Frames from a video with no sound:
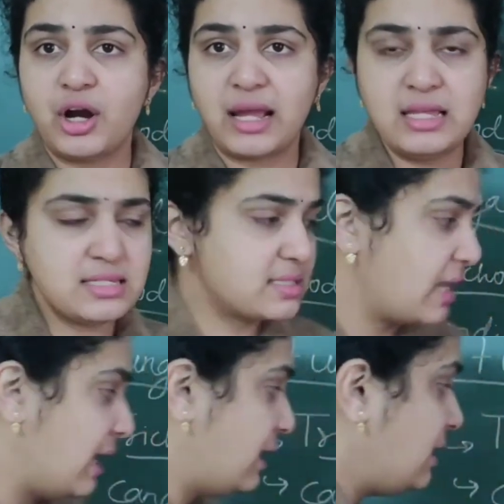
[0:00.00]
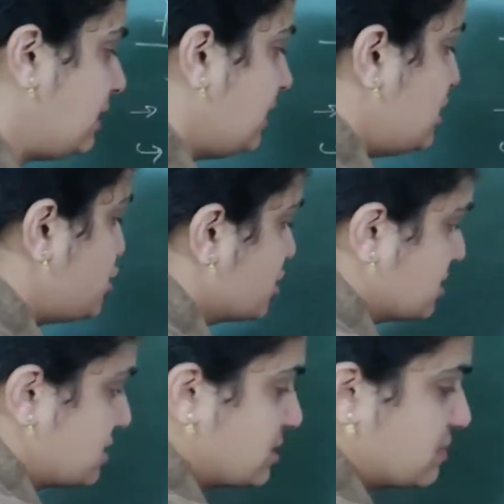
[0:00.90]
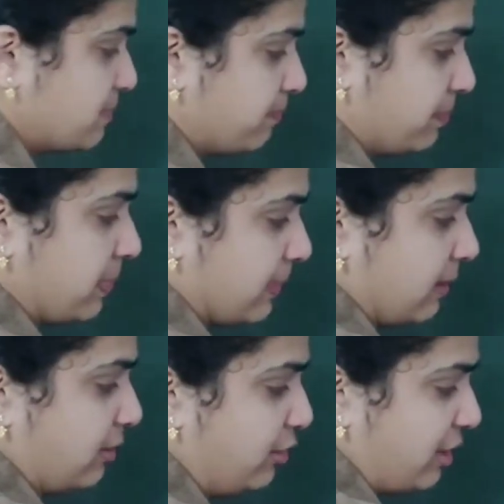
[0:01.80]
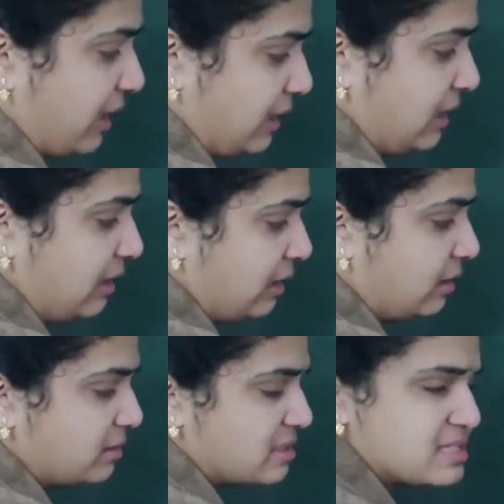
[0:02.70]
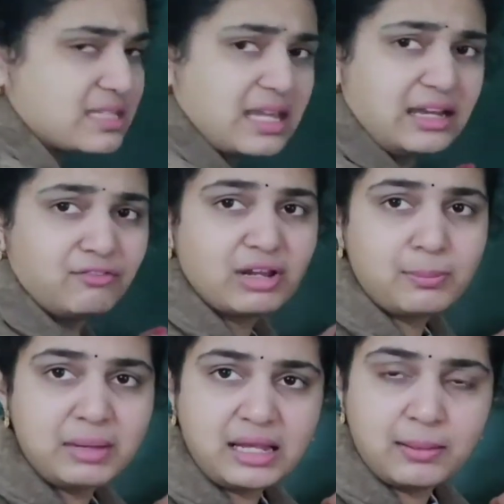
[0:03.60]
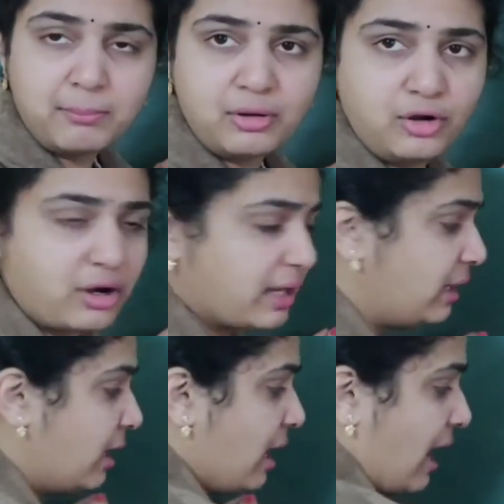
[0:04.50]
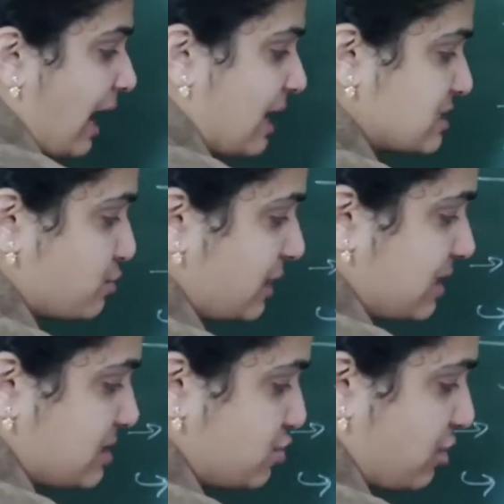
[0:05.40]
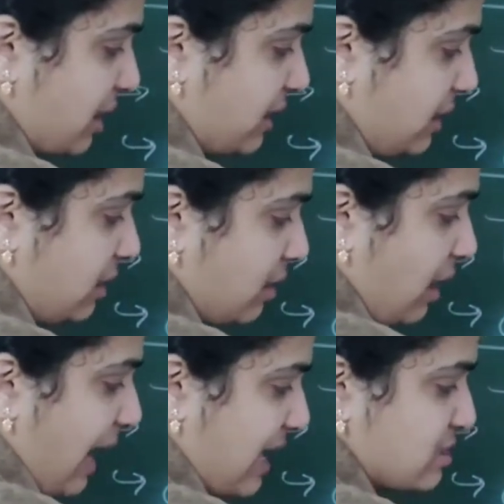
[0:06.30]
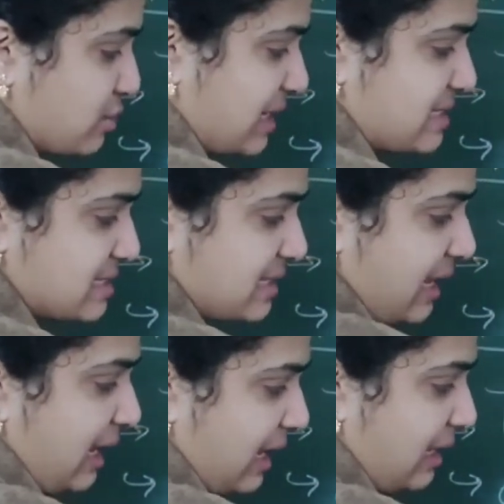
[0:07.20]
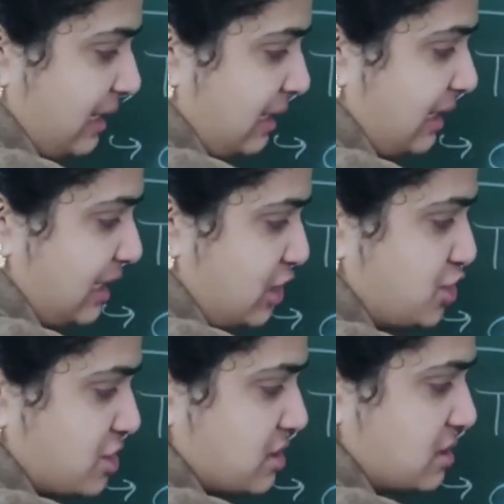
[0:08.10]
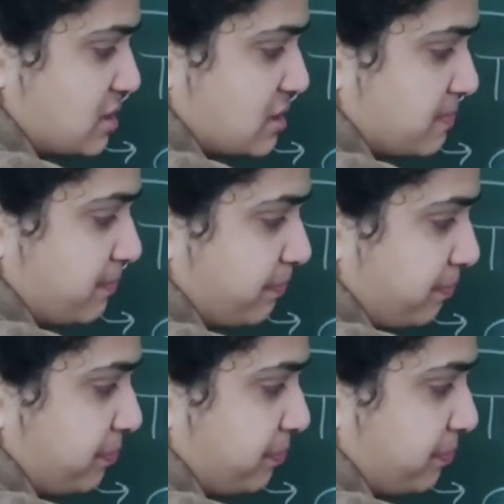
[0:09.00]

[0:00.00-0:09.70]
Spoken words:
Dry scaly lesions. Dry, the skin will become dry, as well as scaly lesions.